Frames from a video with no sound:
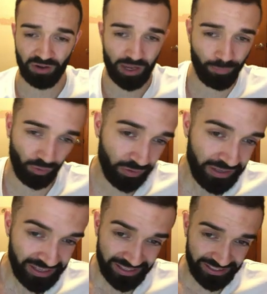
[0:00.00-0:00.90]
viable.
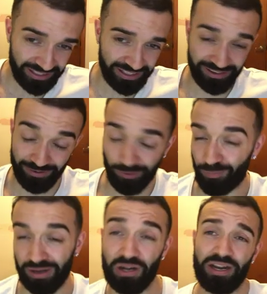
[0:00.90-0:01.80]
Uh, oh
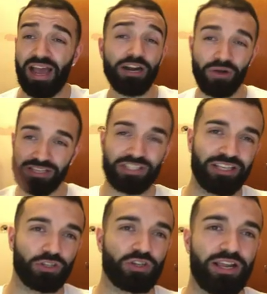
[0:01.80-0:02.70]
my god.
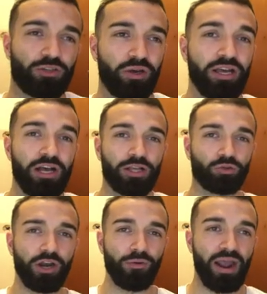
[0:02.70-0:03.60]
Anyways, let's go straight into it.
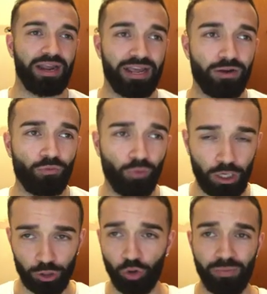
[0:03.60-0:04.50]
Three Raiden,
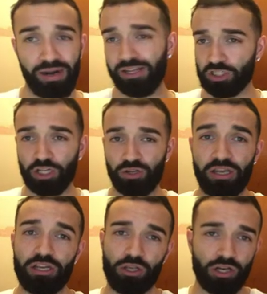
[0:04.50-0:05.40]
one Lumina. It's all you
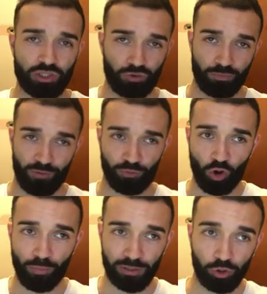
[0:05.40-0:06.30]
need. You just you
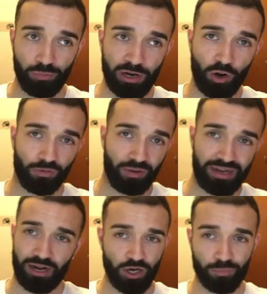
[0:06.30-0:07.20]
prefer open Lumina over
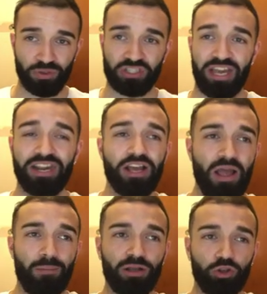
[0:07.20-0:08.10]
Raiden 100%,
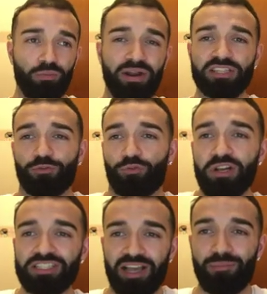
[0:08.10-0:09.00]
but Lumina is a
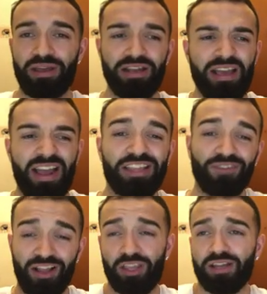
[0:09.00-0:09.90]
free summon, and
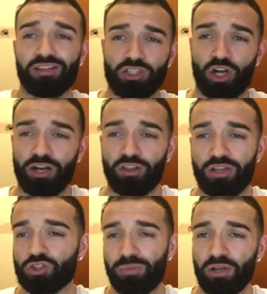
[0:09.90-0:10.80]
the fact that you can discard
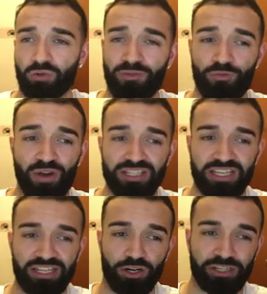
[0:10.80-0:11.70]
there's so many grave
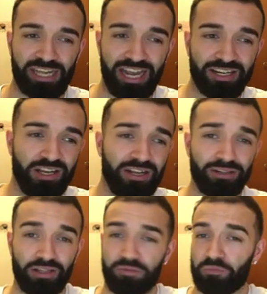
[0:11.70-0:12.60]
effects in your deck,
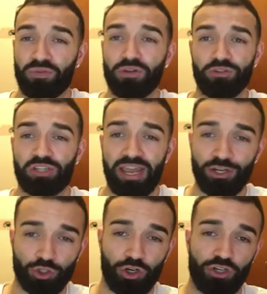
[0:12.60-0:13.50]
like
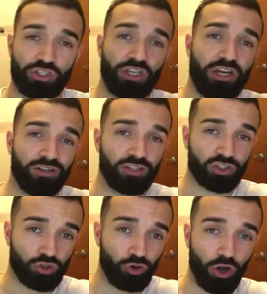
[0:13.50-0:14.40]
dangers,
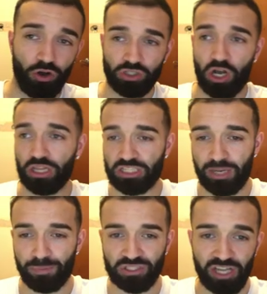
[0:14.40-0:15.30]
destrudos, all this
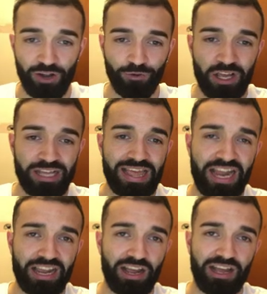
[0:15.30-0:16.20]
type of stuff
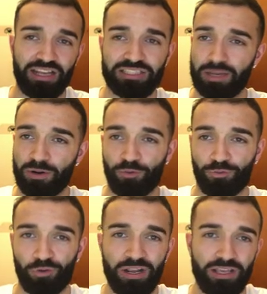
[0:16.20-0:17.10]
that get summoned
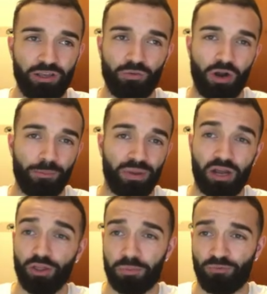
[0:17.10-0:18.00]
for free. You want to play
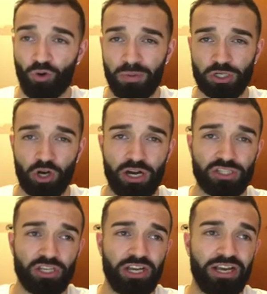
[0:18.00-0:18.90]
all the performance
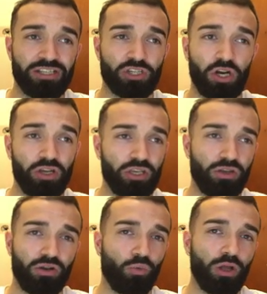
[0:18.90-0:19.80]
cards. So
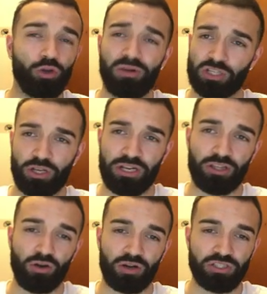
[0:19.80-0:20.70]
you, one Lumina is all you
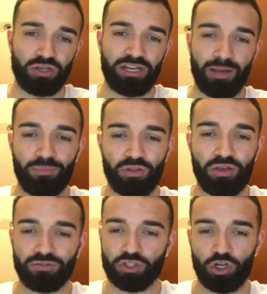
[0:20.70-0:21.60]
need though, because you end up
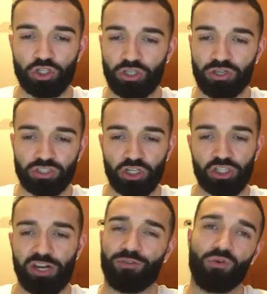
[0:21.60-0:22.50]
you have search it. You can
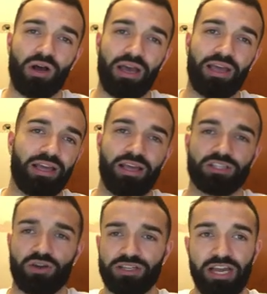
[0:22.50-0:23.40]
search it if you want. It,
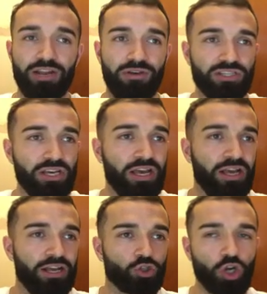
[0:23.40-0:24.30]
it's crazy. Anyways,
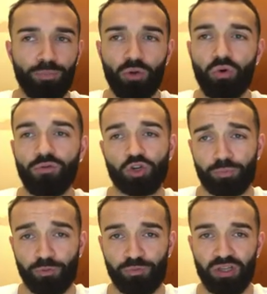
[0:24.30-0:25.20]
triple Wulf,
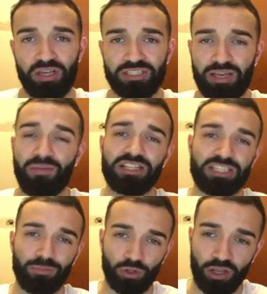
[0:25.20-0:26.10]
triple Felix. It might
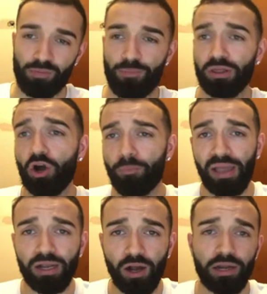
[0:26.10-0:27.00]
seem a lot. You might be like, oh
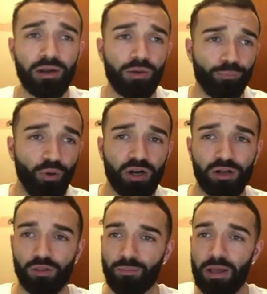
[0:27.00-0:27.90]
Penguin, I'm gonna brick
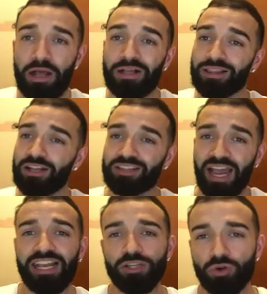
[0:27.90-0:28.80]
on them. The
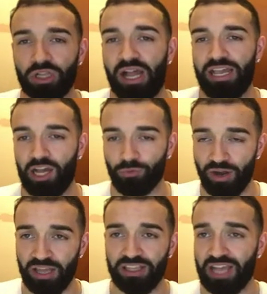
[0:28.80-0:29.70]
deck is reliant on
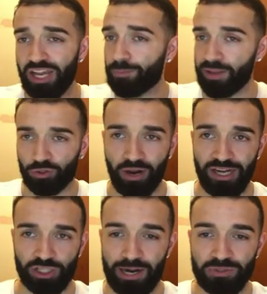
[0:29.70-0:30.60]
rank. This is how you play through
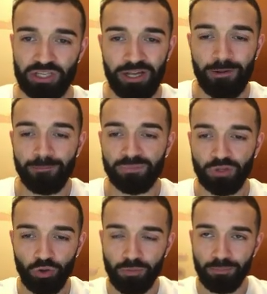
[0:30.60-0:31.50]
hand traps.
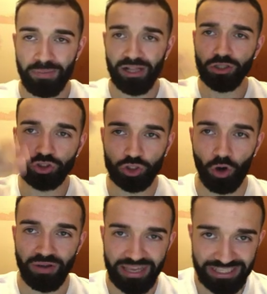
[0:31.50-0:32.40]
You mill
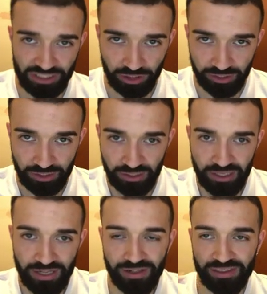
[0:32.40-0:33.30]
so easily
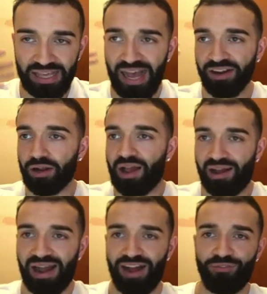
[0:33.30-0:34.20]
that
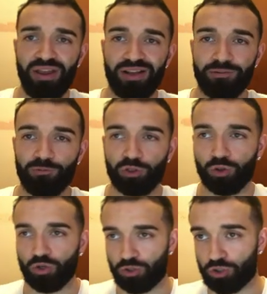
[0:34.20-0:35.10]
having
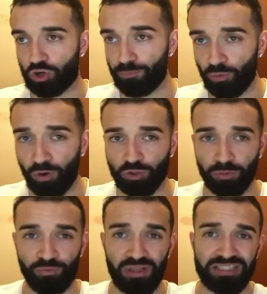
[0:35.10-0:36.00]
triple wolf,
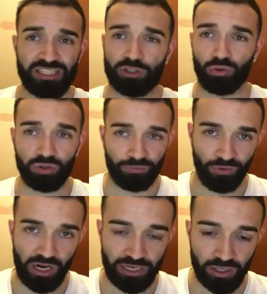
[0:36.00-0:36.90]
triple Felix is totally
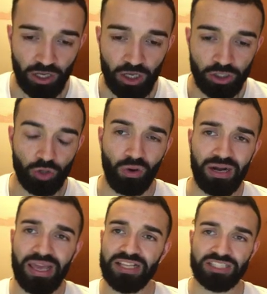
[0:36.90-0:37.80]
fine. You
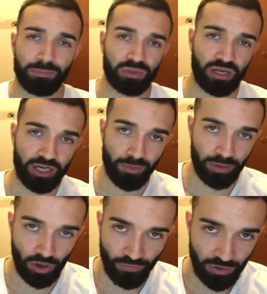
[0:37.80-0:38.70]
want to hit something on your
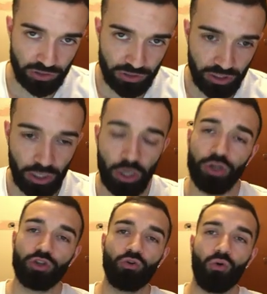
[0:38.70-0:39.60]
Minervas.
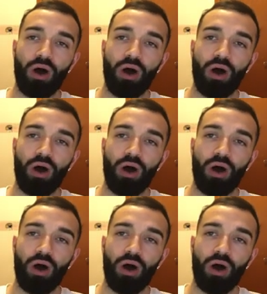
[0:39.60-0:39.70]
You